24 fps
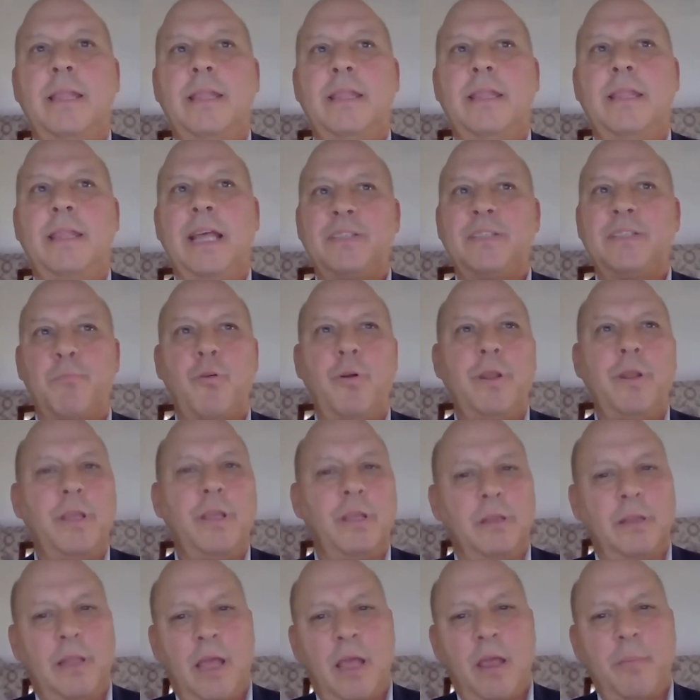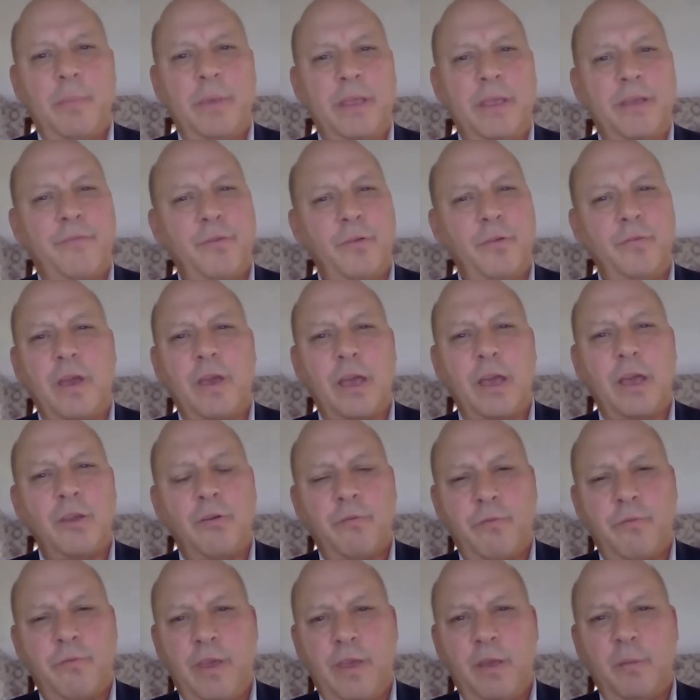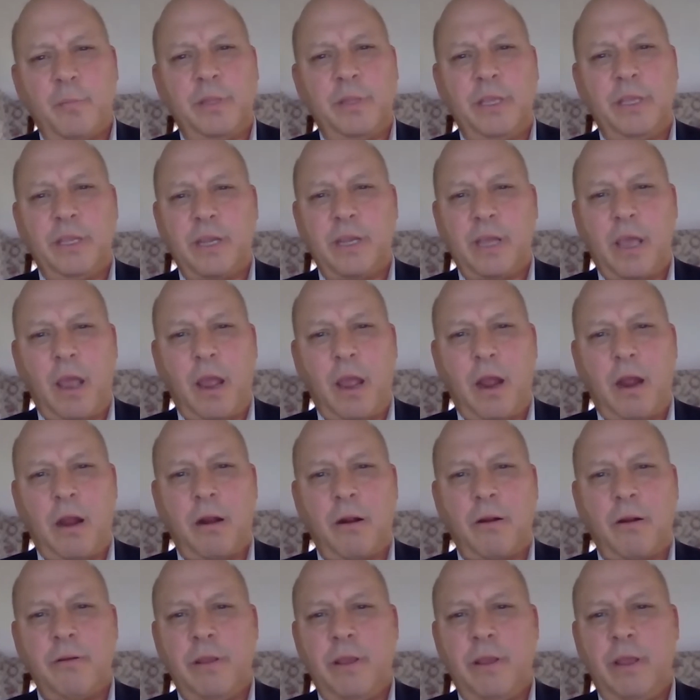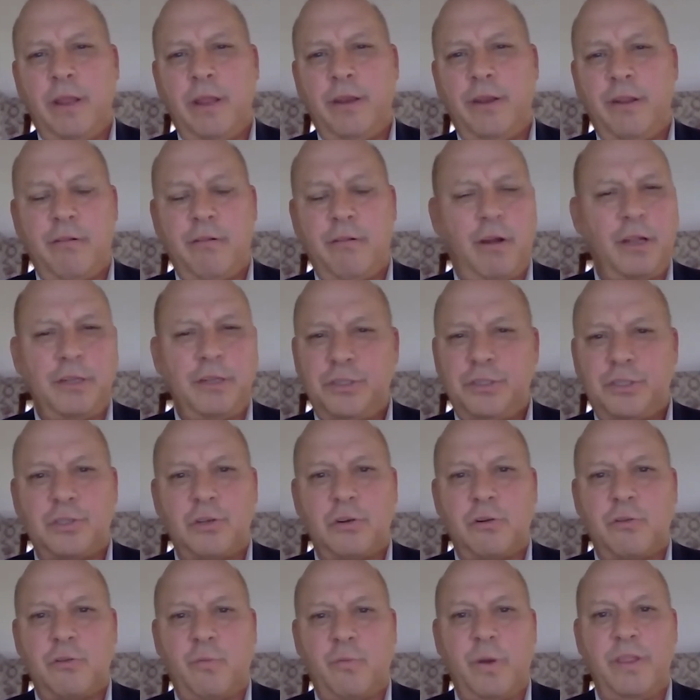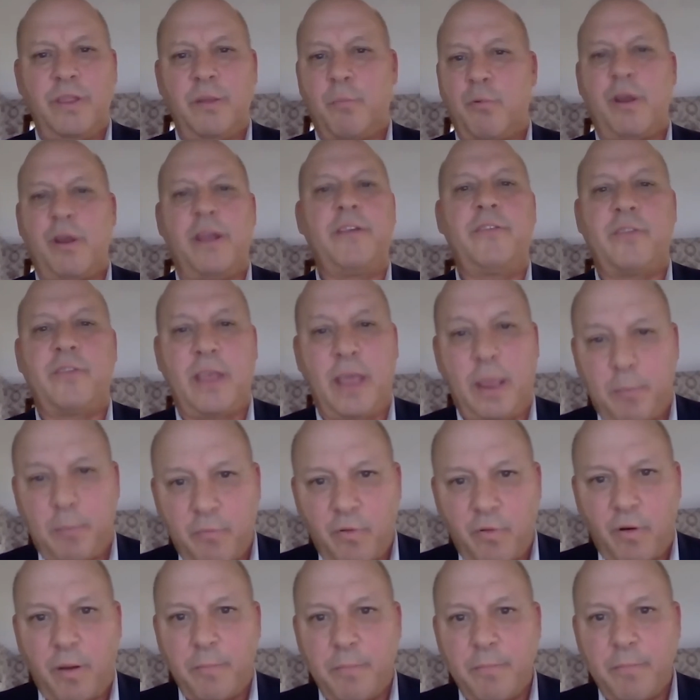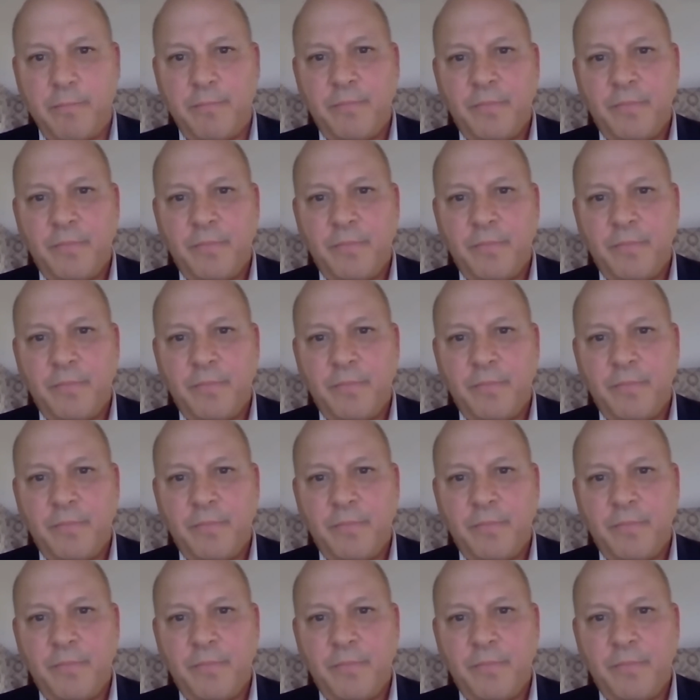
that's pretty alarming if you've got your family in a car and you're unsure of where the brakes came from.